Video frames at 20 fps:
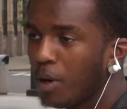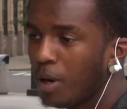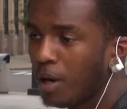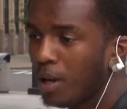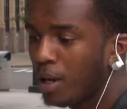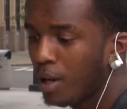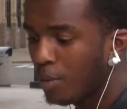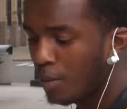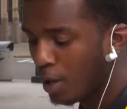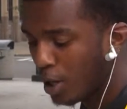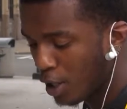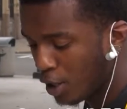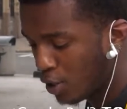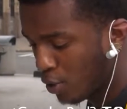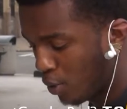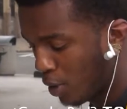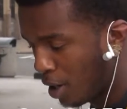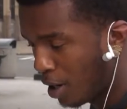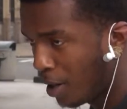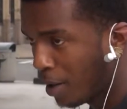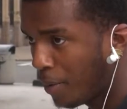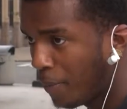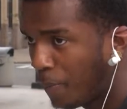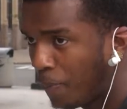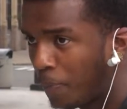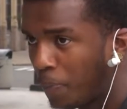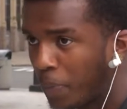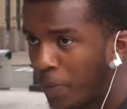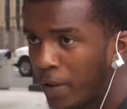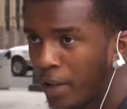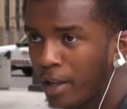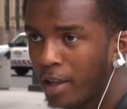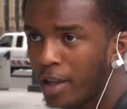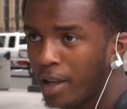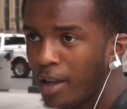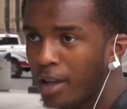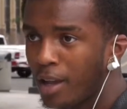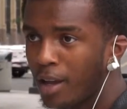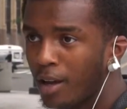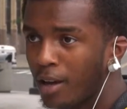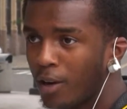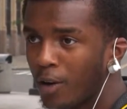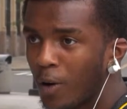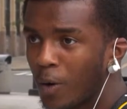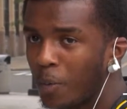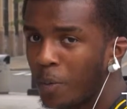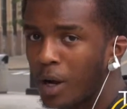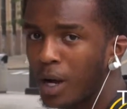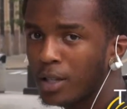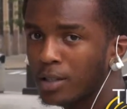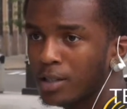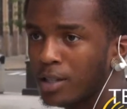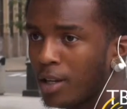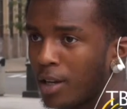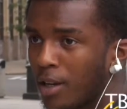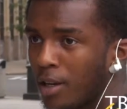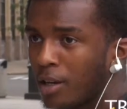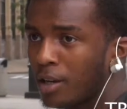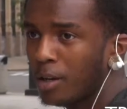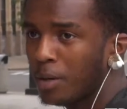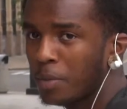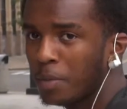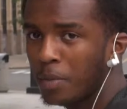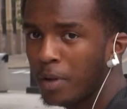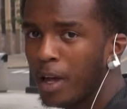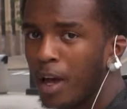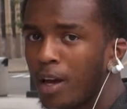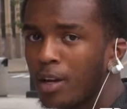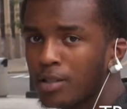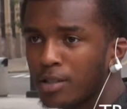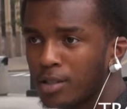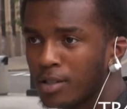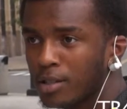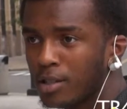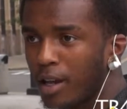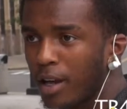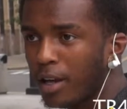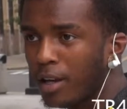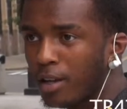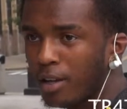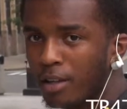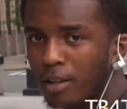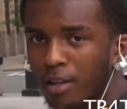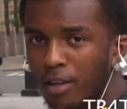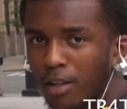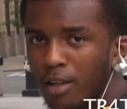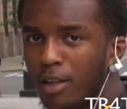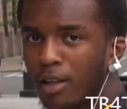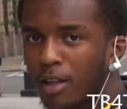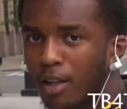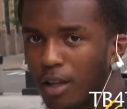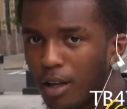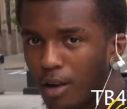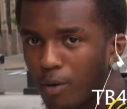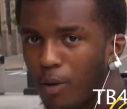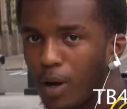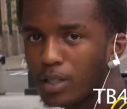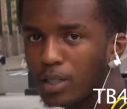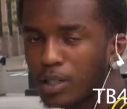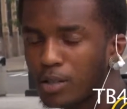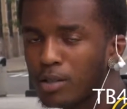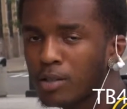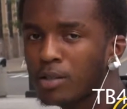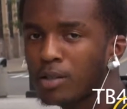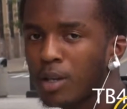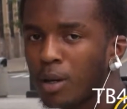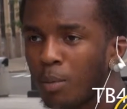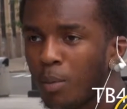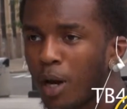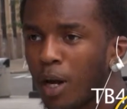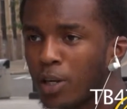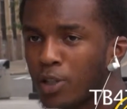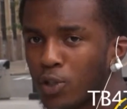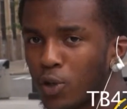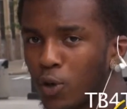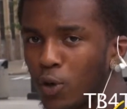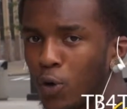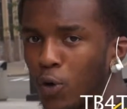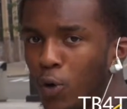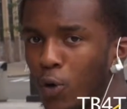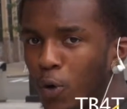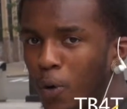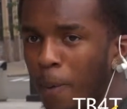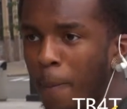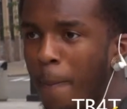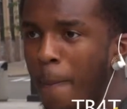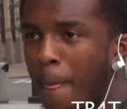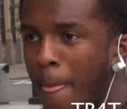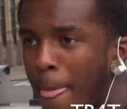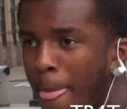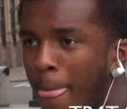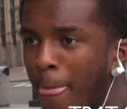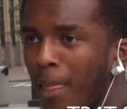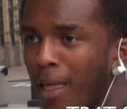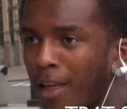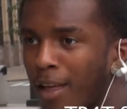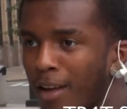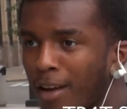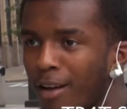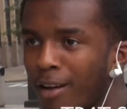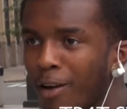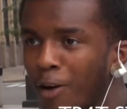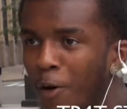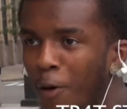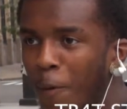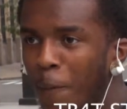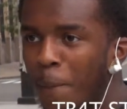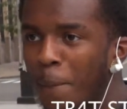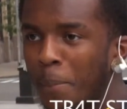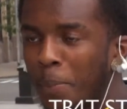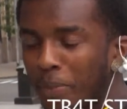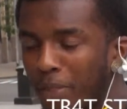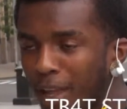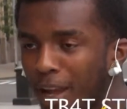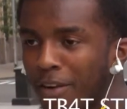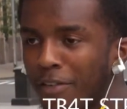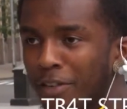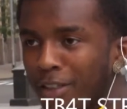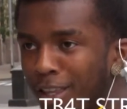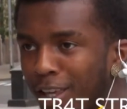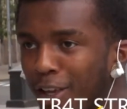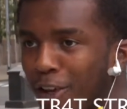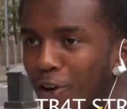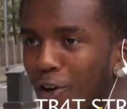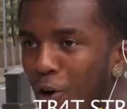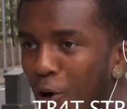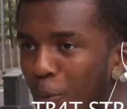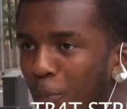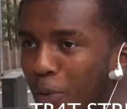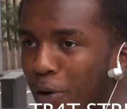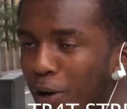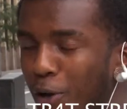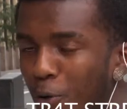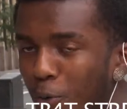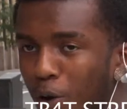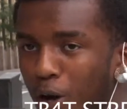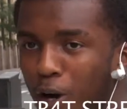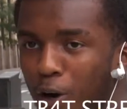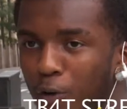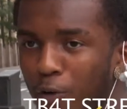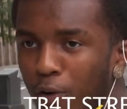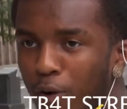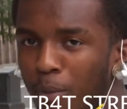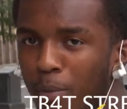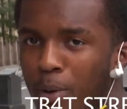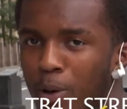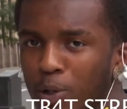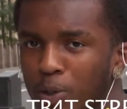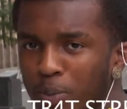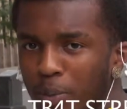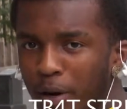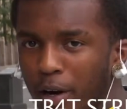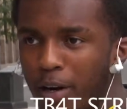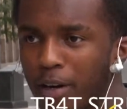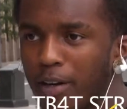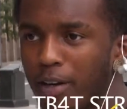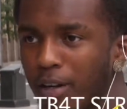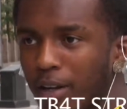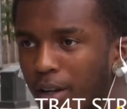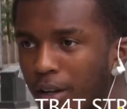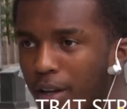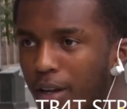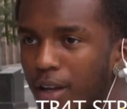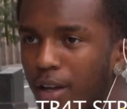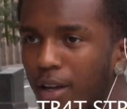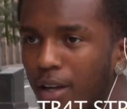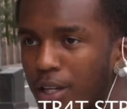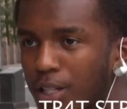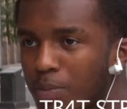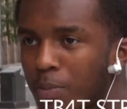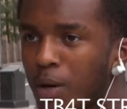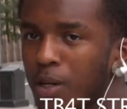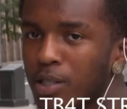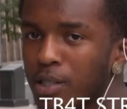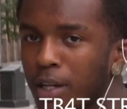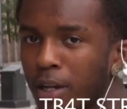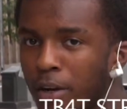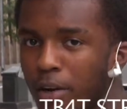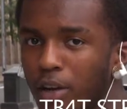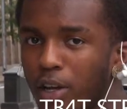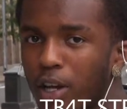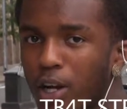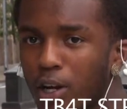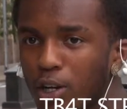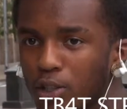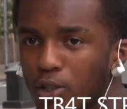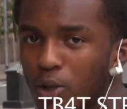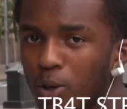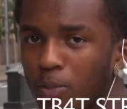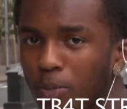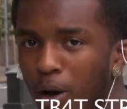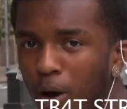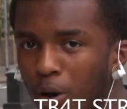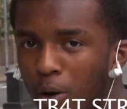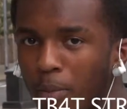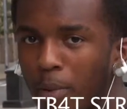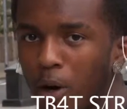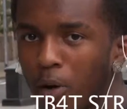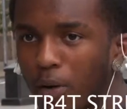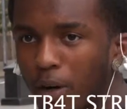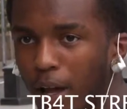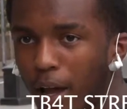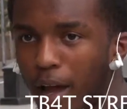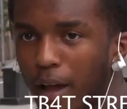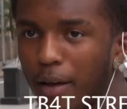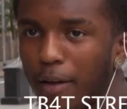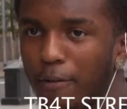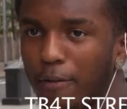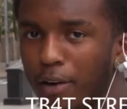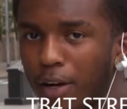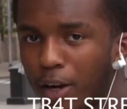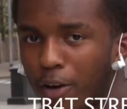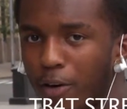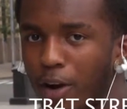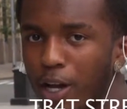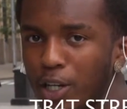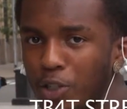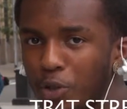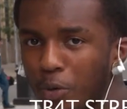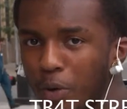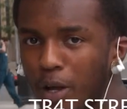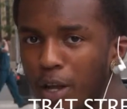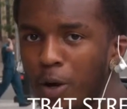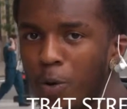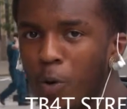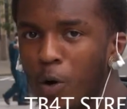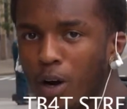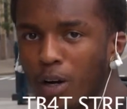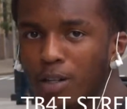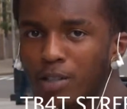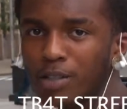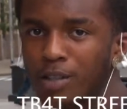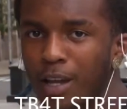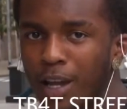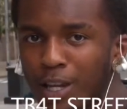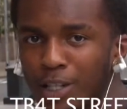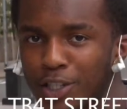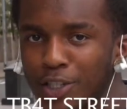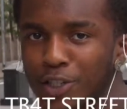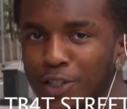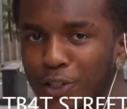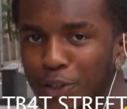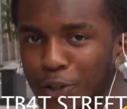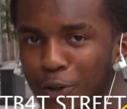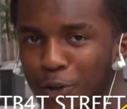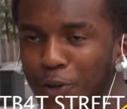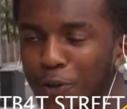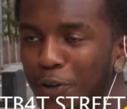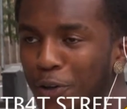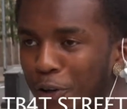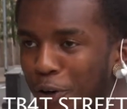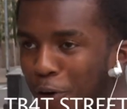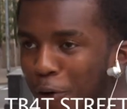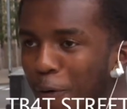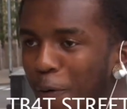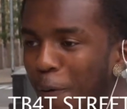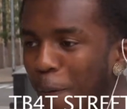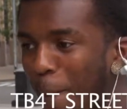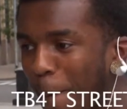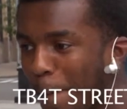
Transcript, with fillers: My name is Antoine, and I attend Edison Tech, Rochester STEM High School, and everything going pretty well for the most part. It's my senior year, so I'm proud about that. I'm gonna graduate and walk the stage in June, you know.